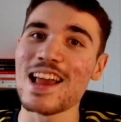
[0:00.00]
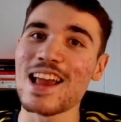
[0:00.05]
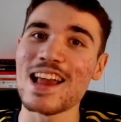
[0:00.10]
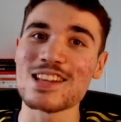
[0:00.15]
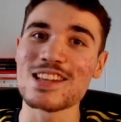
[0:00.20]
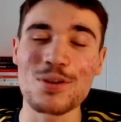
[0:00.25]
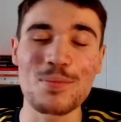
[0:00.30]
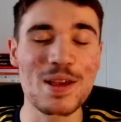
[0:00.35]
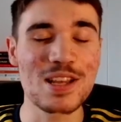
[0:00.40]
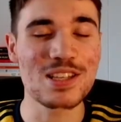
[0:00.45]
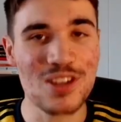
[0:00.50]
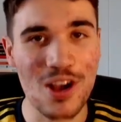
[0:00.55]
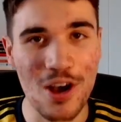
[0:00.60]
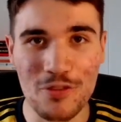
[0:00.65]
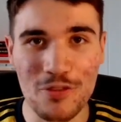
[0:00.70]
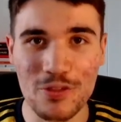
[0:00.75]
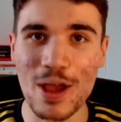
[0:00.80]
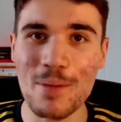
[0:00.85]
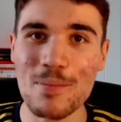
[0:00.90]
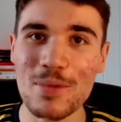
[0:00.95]
It's going to be a
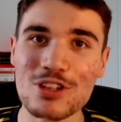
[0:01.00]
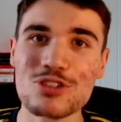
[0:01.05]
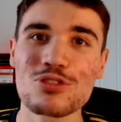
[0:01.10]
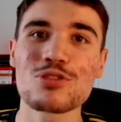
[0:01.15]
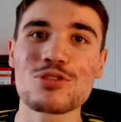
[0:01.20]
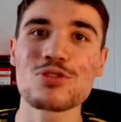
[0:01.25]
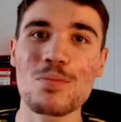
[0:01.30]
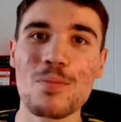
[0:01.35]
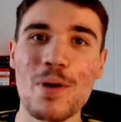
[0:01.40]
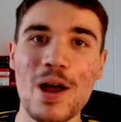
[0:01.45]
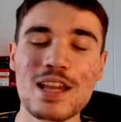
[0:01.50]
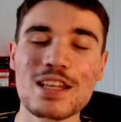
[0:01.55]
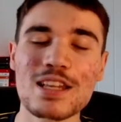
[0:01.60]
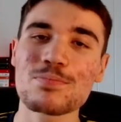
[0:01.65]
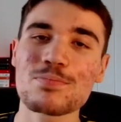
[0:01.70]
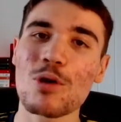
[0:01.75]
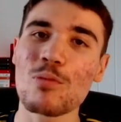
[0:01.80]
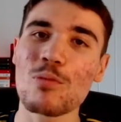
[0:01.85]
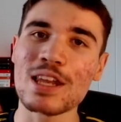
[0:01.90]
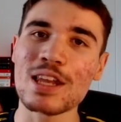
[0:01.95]
tough game against Crystal Palace,
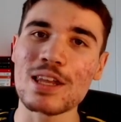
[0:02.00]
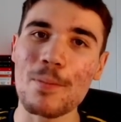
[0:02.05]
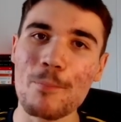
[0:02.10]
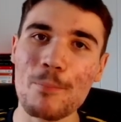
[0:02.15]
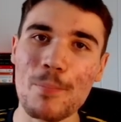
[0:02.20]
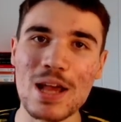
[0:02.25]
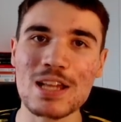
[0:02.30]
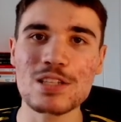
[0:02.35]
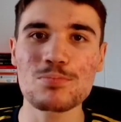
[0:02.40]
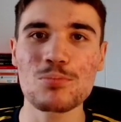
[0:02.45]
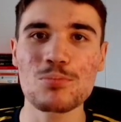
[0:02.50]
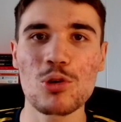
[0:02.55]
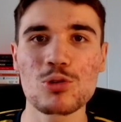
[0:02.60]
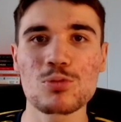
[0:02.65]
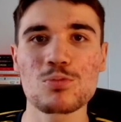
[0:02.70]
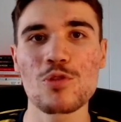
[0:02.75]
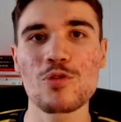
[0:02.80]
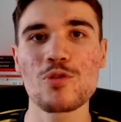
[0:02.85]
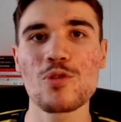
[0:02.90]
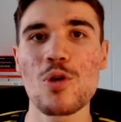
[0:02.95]
but we're in the best
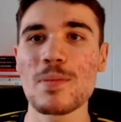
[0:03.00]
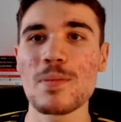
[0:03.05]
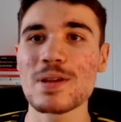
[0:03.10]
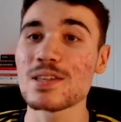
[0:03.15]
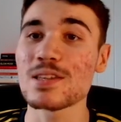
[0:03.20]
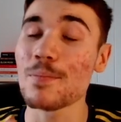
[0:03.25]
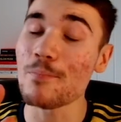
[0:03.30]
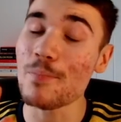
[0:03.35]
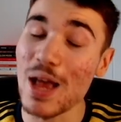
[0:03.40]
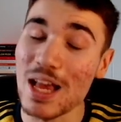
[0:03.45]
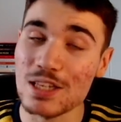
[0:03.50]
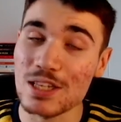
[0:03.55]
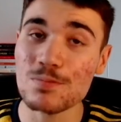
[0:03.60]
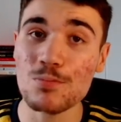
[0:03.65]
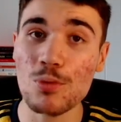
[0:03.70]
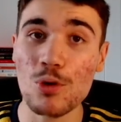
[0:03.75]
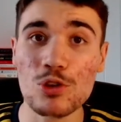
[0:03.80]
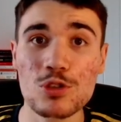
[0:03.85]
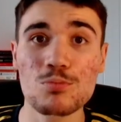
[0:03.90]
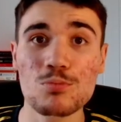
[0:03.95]
possible form. It's the best
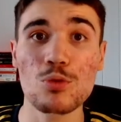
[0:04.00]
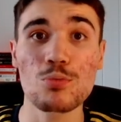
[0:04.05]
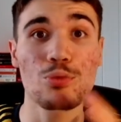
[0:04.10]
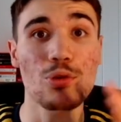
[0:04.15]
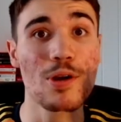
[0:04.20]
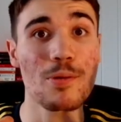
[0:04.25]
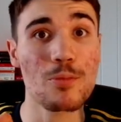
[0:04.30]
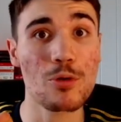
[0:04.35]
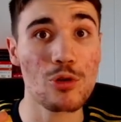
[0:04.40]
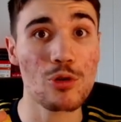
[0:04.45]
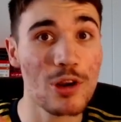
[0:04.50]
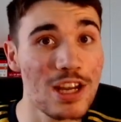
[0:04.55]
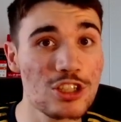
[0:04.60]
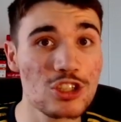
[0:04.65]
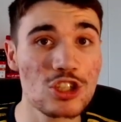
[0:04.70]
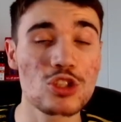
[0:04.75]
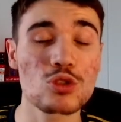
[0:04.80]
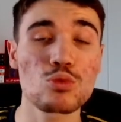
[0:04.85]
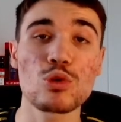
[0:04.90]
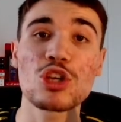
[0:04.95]
possible
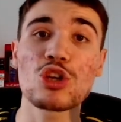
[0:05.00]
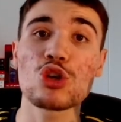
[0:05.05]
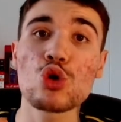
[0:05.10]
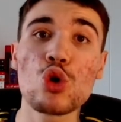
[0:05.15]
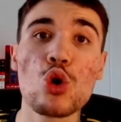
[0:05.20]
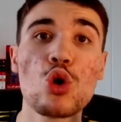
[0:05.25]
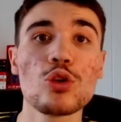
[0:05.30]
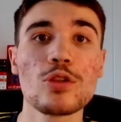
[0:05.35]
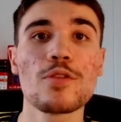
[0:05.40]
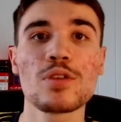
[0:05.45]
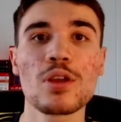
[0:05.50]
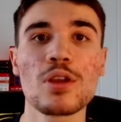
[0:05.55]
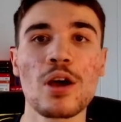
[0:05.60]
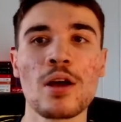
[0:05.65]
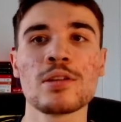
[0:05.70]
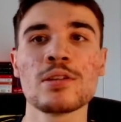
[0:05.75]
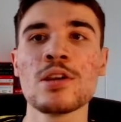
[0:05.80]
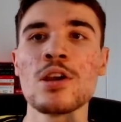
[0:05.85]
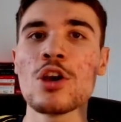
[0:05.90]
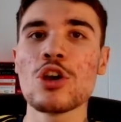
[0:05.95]
preparations we could have
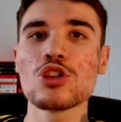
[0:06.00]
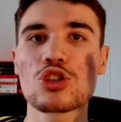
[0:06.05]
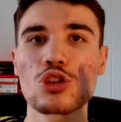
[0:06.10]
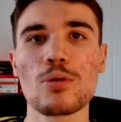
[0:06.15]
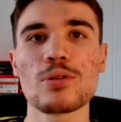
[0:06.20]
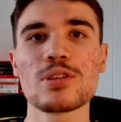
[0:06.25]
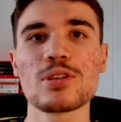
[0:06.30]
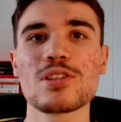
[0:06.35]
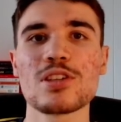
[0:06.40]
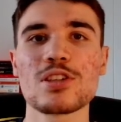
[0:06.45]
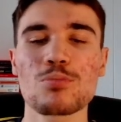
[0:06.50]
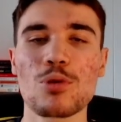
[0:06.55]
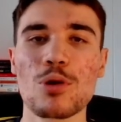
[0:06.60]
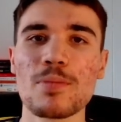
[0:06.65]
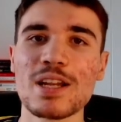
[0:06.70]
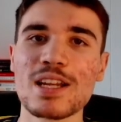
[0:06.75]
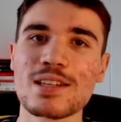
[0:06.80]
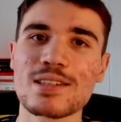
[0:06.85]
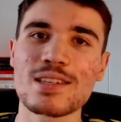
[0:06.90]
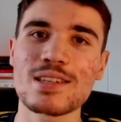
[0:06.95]
done to go into this
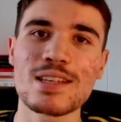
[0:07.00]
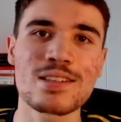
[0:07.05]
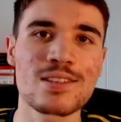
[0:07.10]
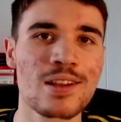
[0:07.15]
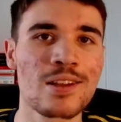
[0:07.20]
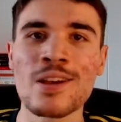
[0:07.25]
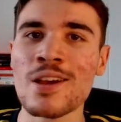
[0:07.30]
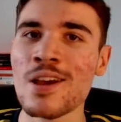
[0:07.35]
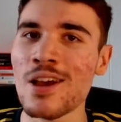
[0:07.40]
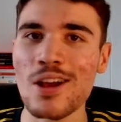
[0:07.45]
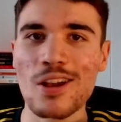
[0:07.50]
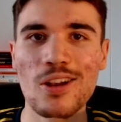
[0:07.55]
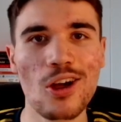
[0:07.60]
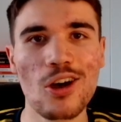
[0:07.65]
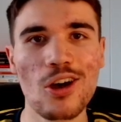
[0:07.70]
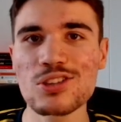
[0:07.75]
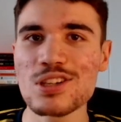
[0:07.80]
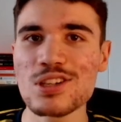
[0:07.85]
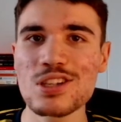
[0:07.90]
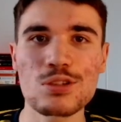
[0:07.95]
Premier League season.
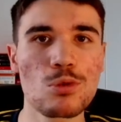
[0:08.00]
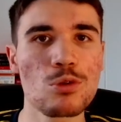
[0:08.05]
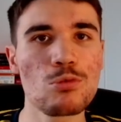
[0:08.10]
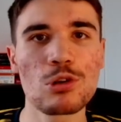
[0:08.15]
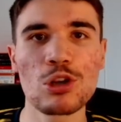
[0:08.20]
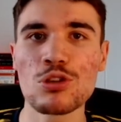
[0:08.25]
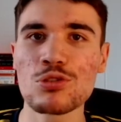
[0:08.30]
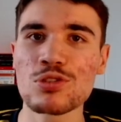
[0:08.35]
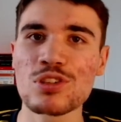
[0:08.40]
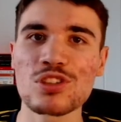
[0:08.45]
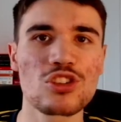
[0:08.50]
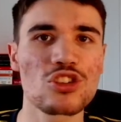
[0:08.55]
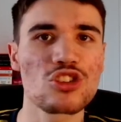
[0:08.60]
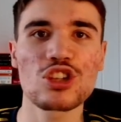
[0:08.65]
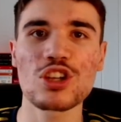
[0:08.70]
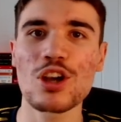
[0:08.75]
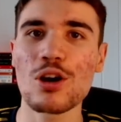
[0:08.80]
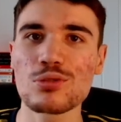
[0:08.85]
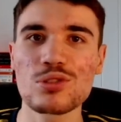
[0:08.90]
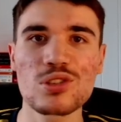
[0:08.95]
Last season, we were losing to
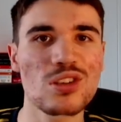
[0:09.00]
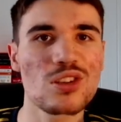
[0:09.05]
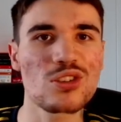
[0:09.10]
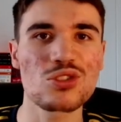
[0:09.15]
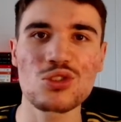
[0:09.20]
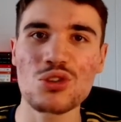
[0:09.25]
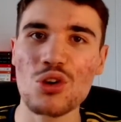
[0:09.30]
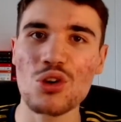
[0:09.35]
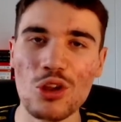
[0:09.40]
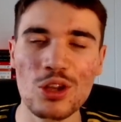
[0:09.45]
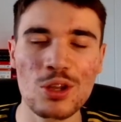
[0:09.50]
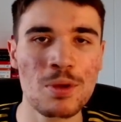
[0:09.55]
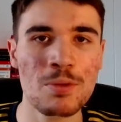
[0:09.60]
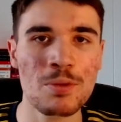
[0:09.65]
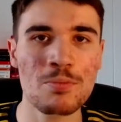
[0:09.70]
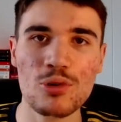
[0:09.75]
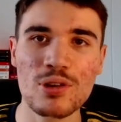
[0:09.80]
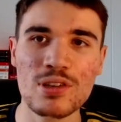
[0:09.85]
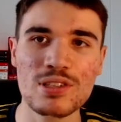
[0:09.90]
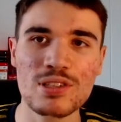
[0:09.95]
Chelsea and Tottenham
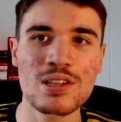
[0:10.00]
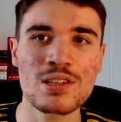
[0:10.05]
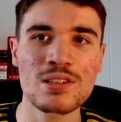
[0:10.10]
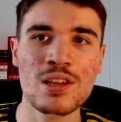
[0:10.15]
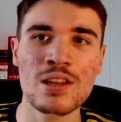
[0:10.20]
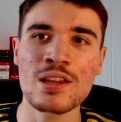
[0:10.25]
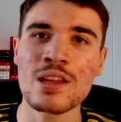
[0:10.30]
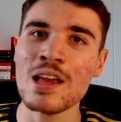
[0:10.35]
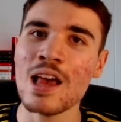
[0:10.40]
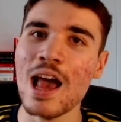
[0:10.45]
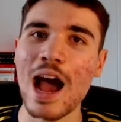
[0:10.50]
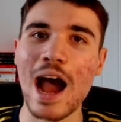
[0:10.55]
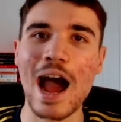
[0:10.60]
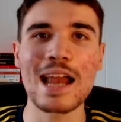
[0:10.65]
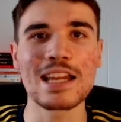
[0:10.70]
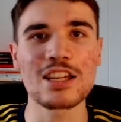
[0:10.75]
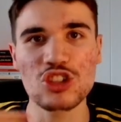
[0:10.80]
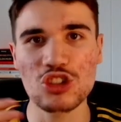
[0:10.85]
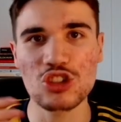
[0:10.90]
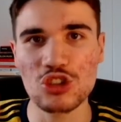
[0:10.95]
in pre-season,
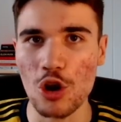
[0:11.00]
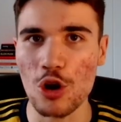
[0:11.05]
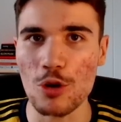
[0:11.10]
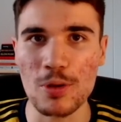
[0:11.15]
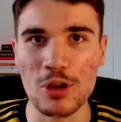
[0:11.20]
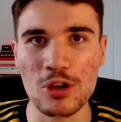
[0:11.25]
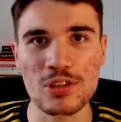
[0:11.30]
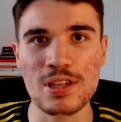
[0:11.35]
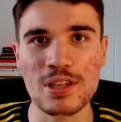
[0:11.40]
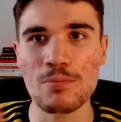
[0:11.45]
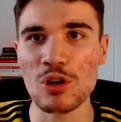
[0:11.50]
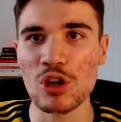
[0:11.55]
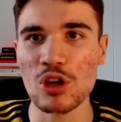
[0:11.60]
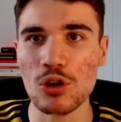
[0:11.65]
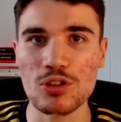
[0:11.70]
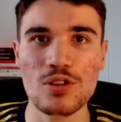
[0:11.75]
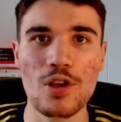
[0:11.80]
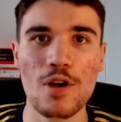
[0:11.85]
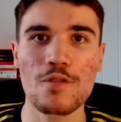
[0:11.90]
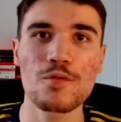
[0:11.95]
and it showed because then we
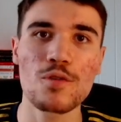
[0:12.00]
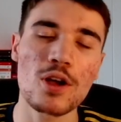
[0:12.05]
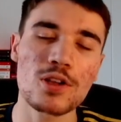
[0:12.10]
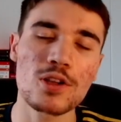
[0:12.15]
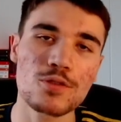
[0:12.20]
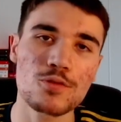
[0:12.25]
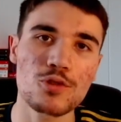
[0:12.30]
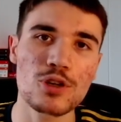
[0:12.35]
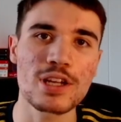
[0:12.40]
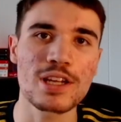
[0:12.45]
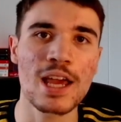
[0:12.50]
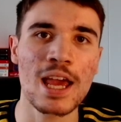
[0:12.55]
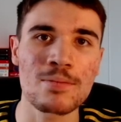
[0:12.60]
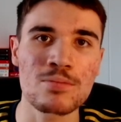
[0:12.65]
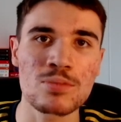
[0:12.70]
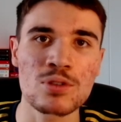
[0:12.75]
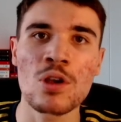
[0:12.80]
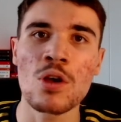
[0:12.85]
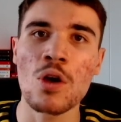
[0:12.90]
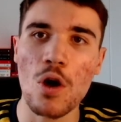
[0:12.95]
lost our first three
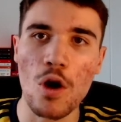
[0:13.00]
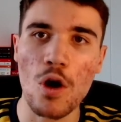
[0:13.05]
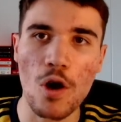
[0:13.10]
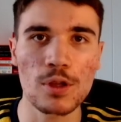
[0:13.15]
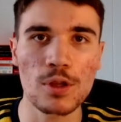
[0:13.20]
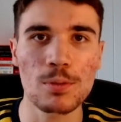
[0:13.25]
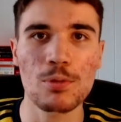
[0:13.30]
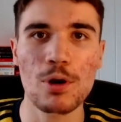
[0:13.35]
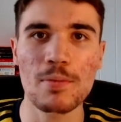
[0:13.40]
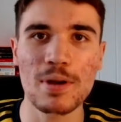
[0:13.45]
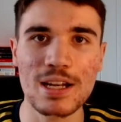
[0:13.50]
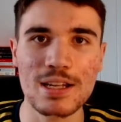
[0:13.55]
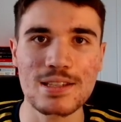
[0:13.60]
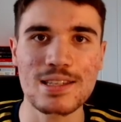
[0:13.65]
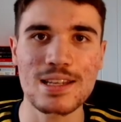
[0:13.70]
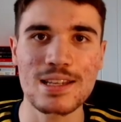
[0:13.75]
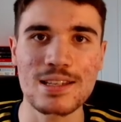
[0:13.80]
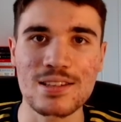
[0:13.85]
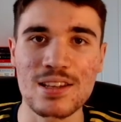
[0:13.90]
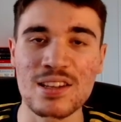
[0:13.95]
games of the Premier League
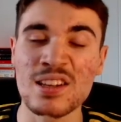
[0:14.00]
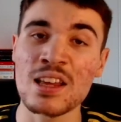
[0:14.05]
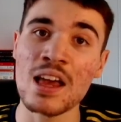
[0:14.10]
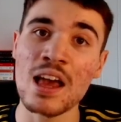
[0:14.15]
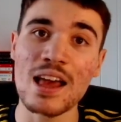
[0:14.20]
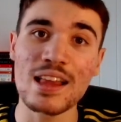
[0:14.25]
season.